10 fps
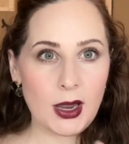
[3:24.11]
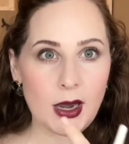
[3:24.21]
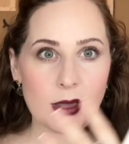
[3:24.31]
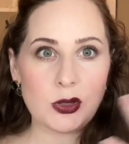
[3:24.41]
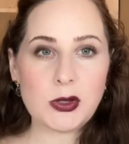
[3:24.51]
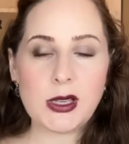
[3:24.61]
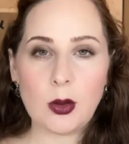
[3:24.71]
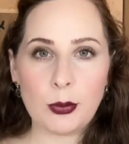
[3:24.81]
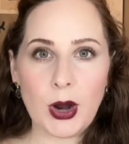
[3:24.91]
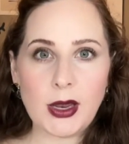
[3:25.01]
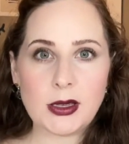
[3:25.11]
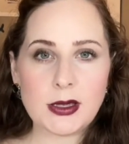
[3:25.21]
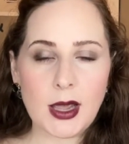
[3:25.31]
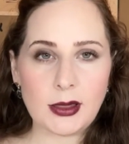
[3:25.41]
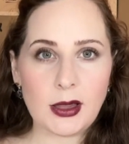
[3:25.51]
And do you see how brightened
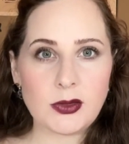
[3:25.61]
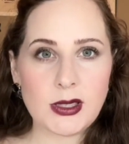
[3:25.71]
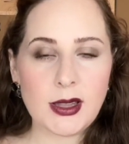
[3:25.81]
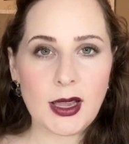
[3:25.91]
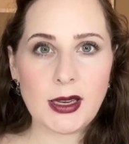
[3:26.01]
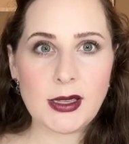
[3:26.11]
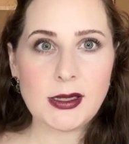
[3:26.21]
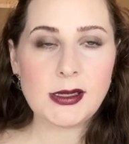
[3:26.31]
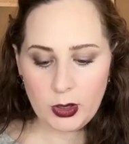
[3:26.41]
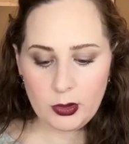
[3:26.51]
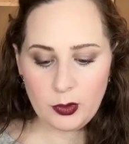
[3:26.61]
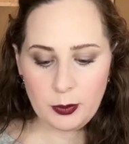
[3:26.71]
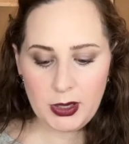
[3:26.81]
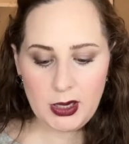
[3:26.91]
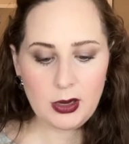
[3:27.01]
and lifted that is? We're gonna
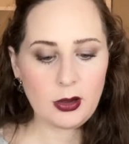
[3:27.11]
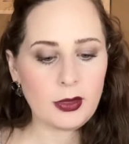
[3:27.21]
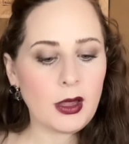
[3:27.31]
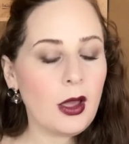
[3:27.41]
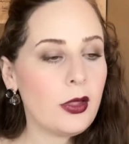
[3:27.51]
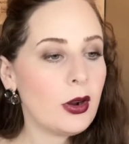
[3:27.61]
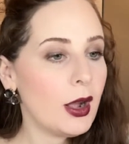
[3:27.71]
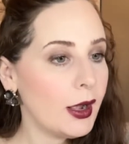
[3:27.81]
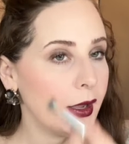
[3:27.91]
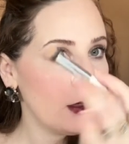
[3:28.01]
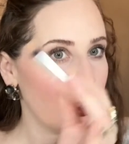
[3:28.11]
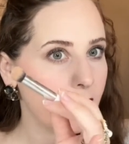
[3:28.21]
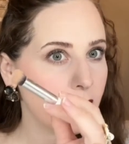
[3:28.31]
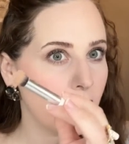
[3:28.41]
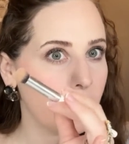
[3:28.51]
repeat on the other eye.
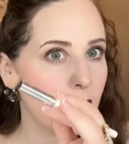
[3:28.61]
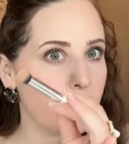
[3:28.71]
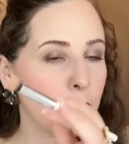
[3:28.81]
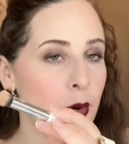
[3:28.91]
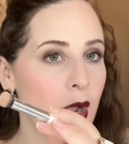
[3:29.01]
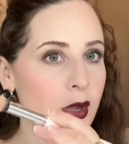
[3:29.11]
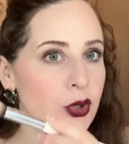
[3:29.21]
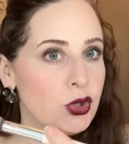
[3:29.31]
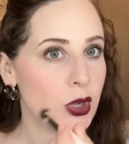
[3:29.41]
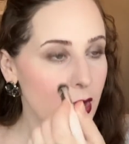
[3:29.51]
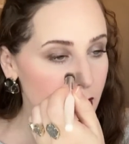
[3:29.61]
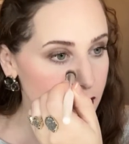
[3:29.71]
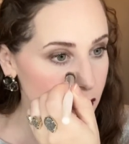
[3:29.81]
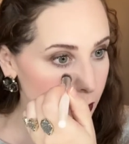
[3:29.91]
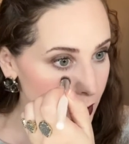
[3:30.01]
I've got it on a brush,
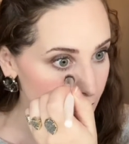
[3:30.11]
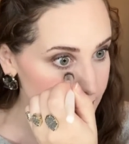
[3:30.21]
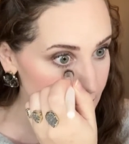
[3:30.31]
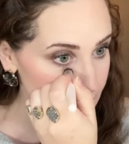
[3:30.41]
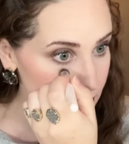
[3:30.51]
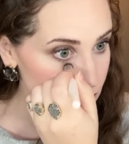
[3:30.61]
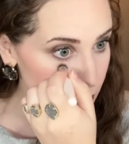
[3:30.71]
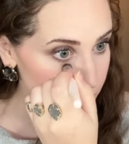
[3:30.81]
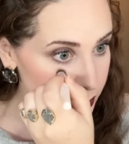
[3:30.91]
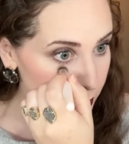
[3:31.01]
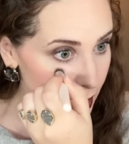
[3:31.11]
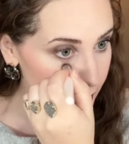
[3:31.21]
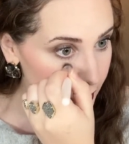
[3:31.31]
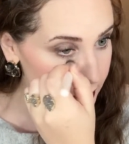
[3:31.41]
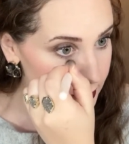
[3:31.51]
so I'm not taking too much
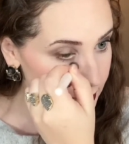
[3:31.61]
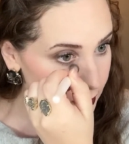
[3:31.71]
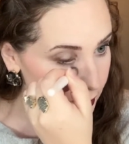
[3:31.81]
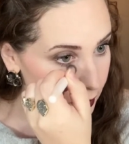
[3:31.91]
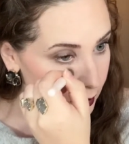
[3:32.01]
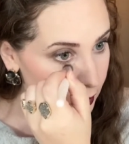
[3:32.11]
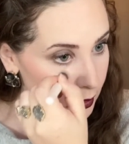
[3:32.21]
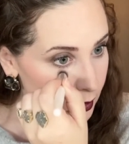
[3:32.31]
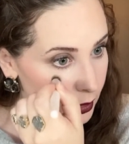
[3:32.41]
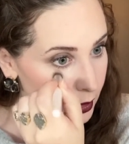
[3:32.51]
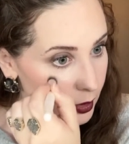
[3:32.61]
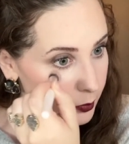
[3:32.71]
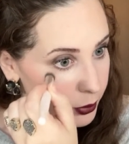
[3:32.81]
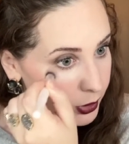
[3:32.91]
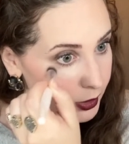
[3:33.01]
product. I'm
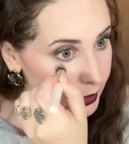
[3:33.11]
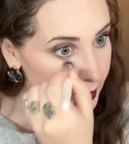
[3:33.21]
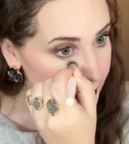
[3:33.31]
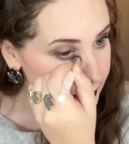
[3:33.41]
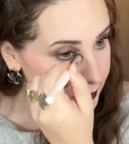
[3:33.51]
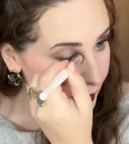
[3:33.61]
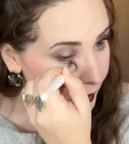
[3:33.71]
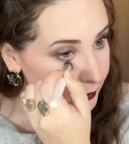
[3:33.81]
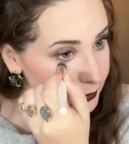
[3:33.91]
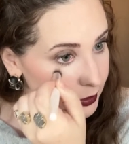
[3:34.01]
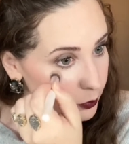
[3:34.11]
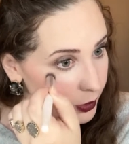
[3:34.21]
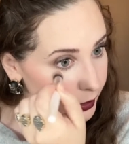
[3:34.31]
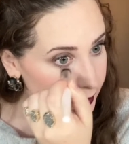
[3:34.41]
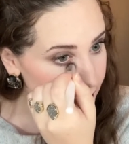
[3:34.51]
putting it exactly where
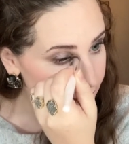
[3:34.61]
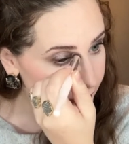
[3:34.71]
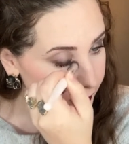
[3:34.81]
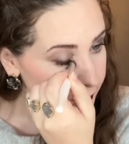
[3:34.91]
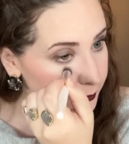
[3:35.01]
I need it.